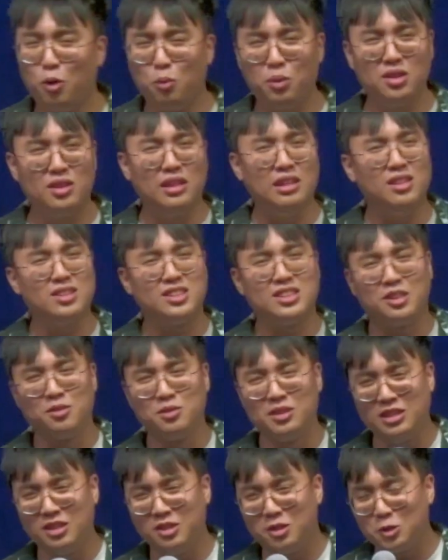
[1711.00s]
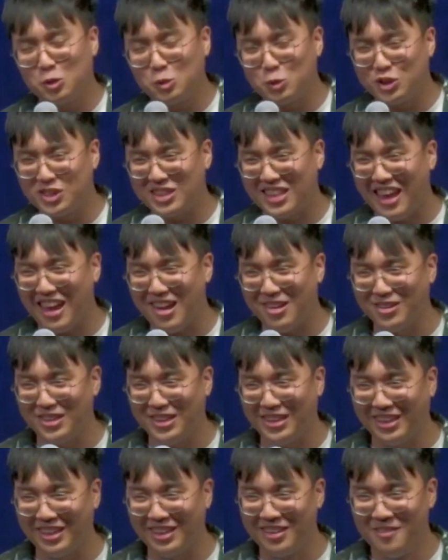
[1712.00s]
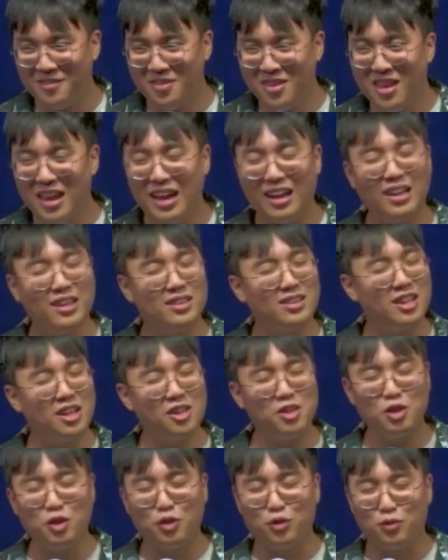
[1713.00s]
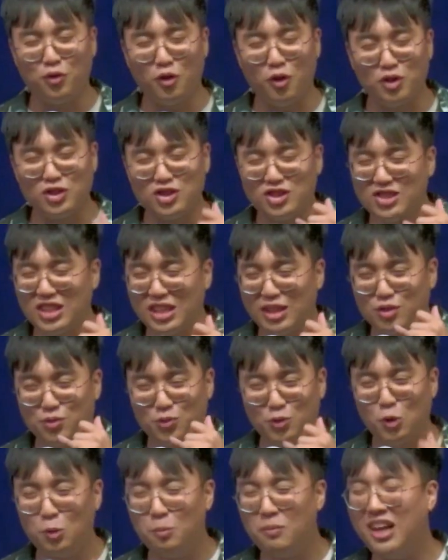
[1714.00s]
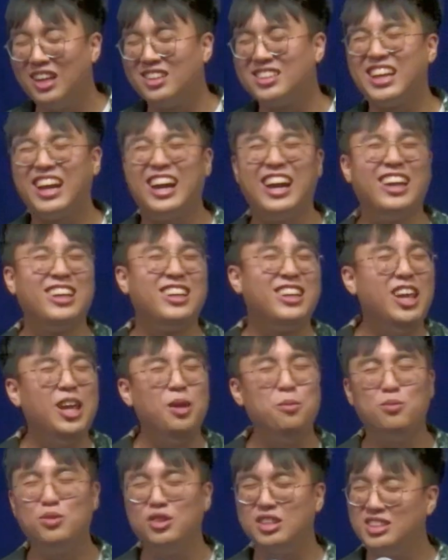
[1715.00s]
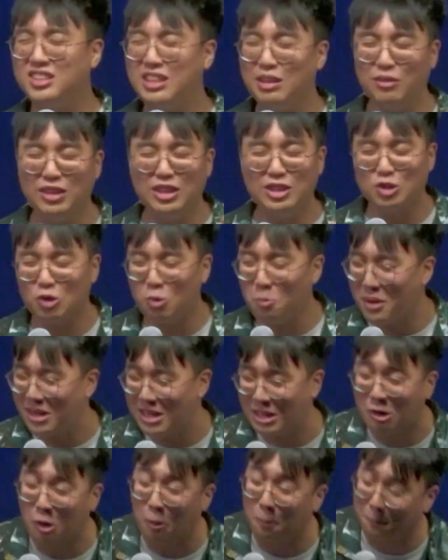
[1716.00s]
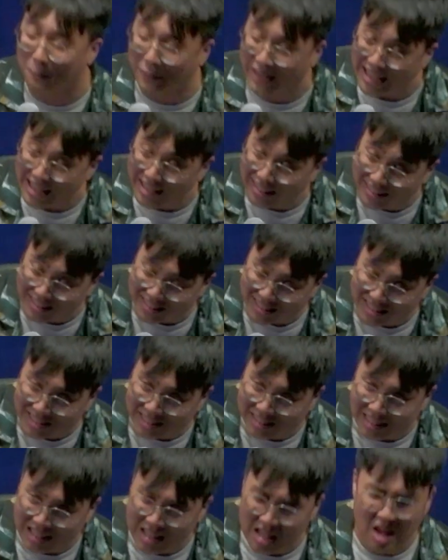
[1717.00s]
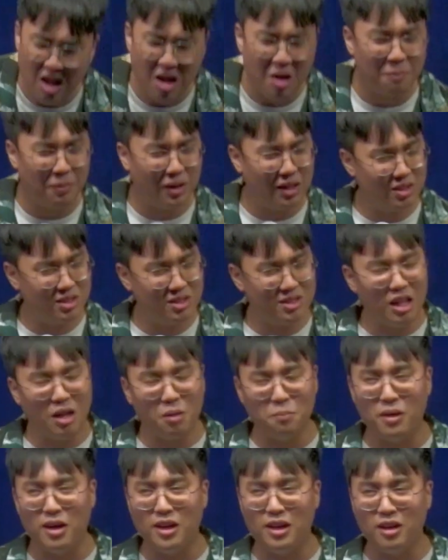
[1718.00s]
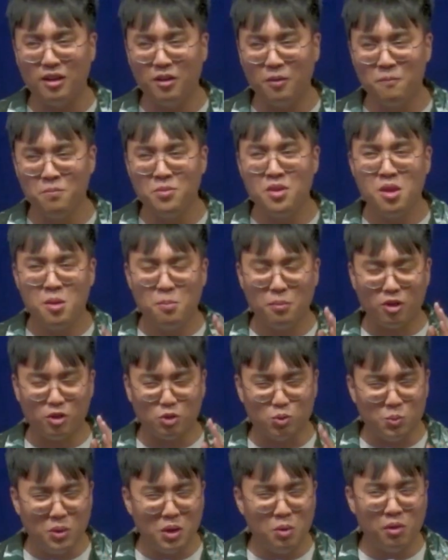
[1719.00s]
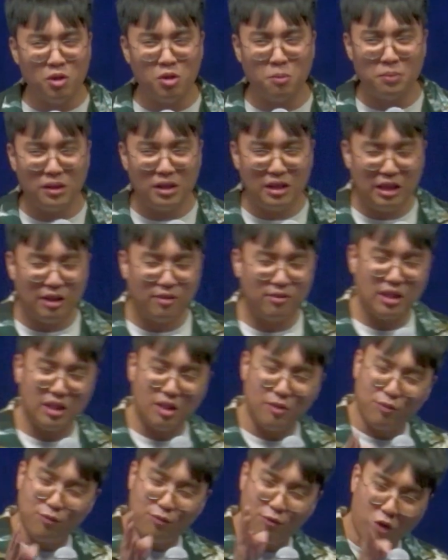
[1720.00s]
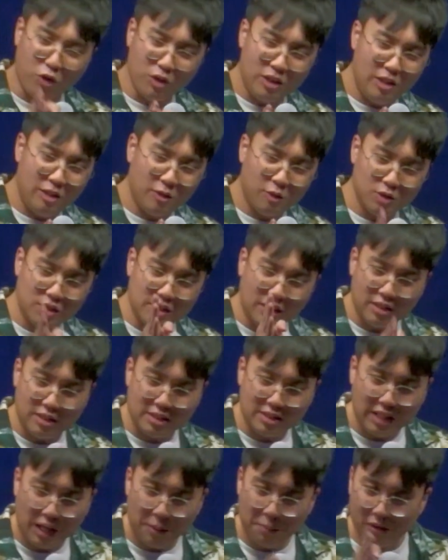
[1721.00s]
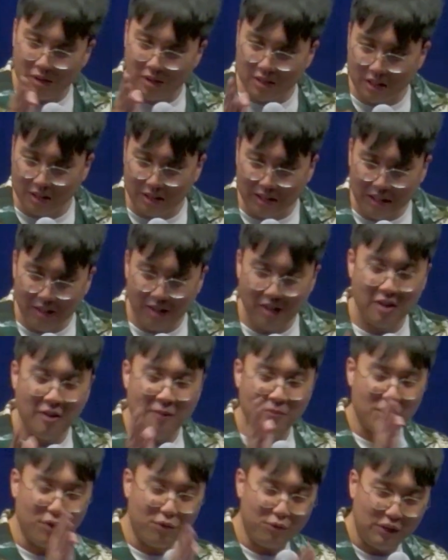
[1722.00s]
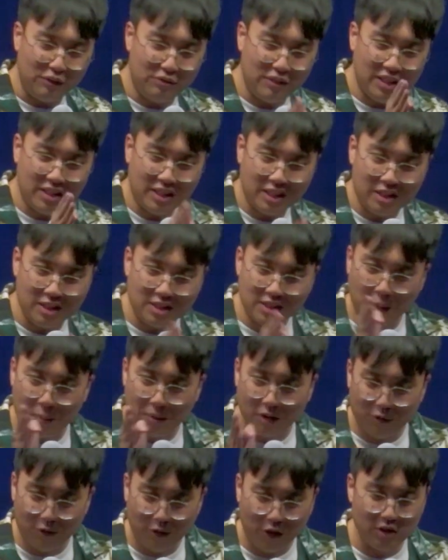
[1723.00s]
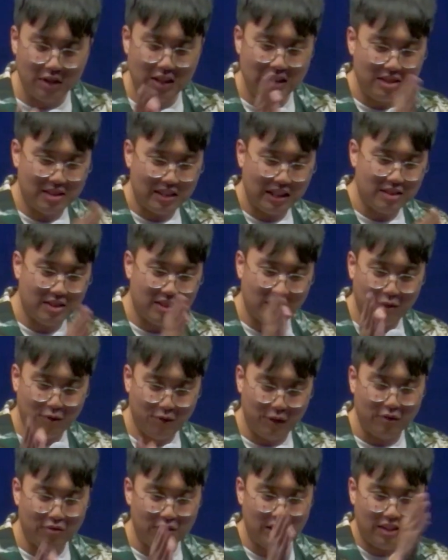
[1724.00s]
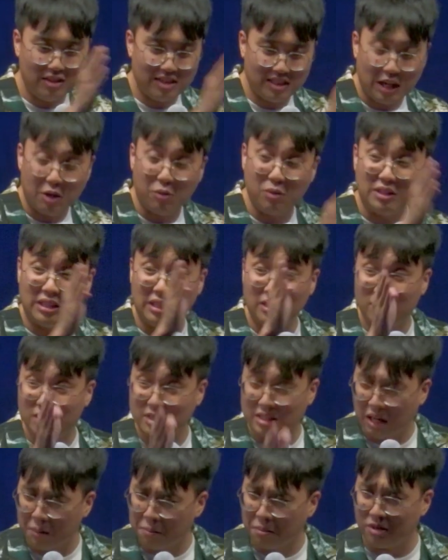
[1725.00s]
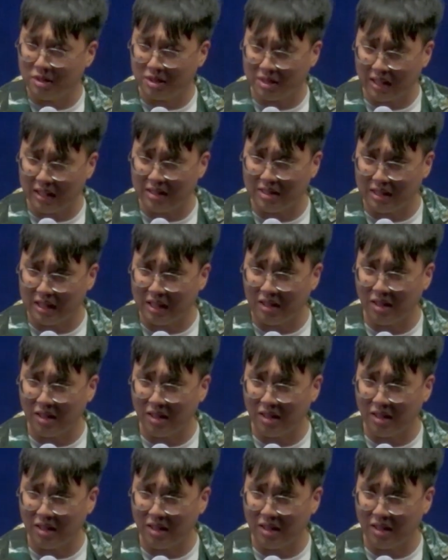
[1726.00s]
will think the 17-year-old too scary. And I tell you, for 6 full months, I keep receiving so many complaints. But I stuck by it because we want to believe that the 14-year-olds can disciple the 13, the 15 can disciple the 14, 16, 15, 17 disciple the 16.